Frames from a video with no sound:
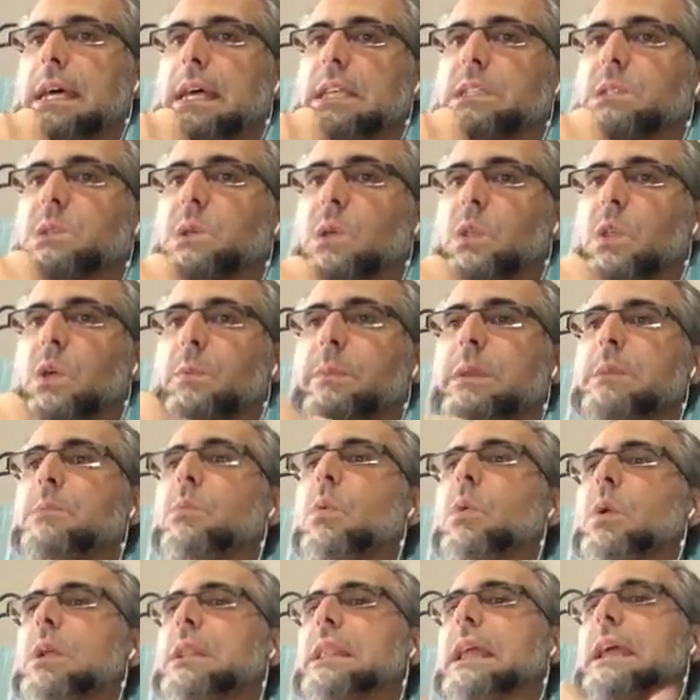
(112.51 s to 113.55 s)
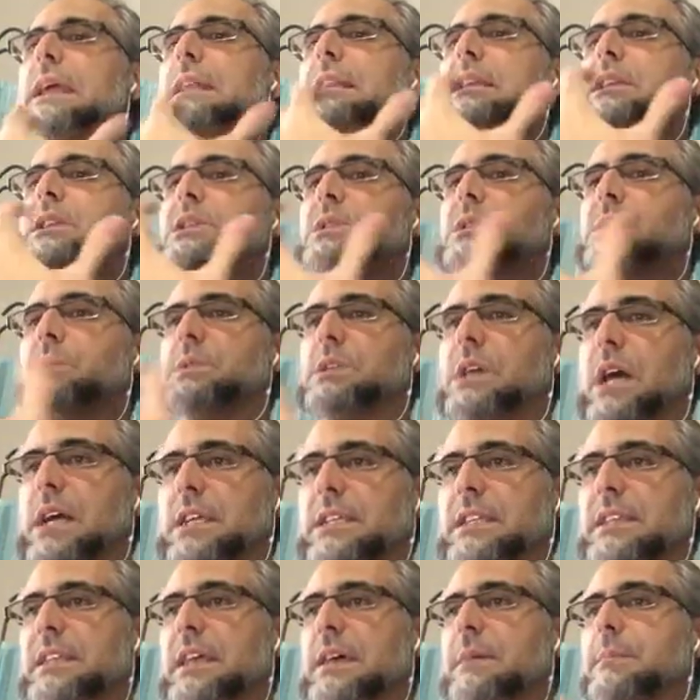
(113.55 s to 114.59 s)
So they'll be more likely to talk
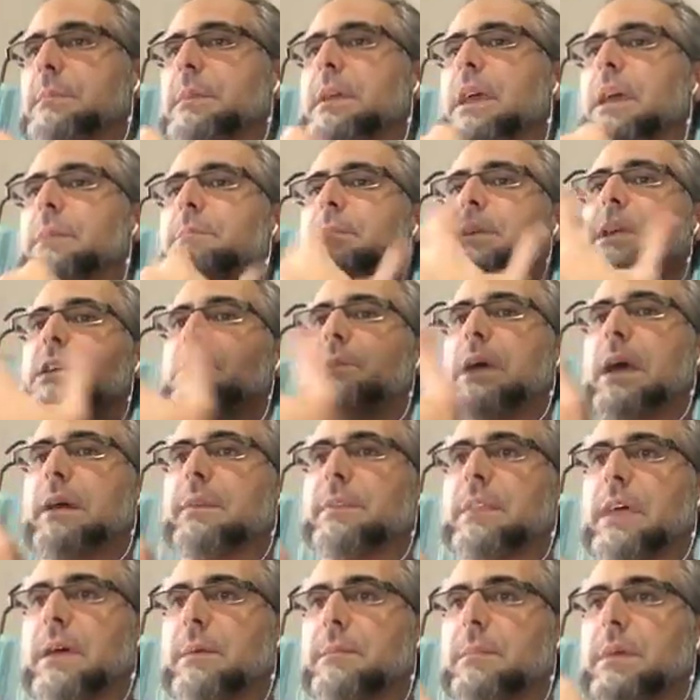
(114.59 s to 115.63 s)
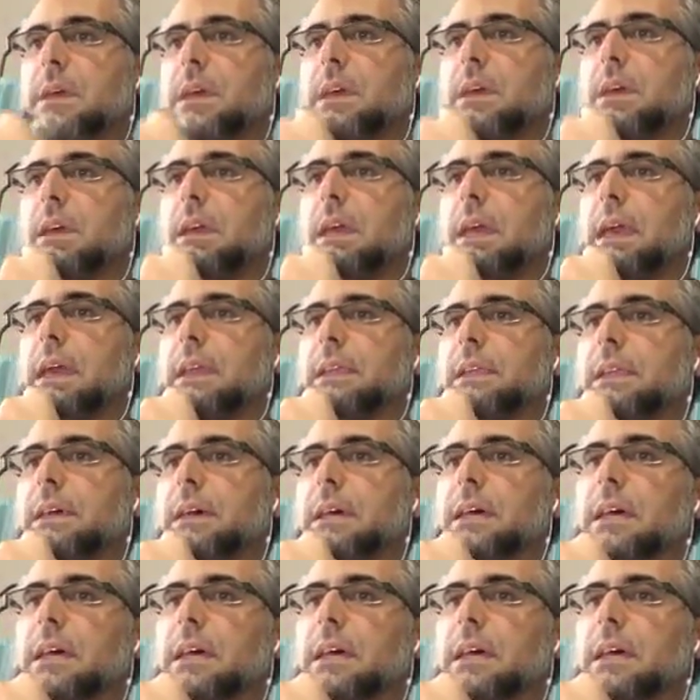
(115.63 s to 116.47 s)
to them and be around them and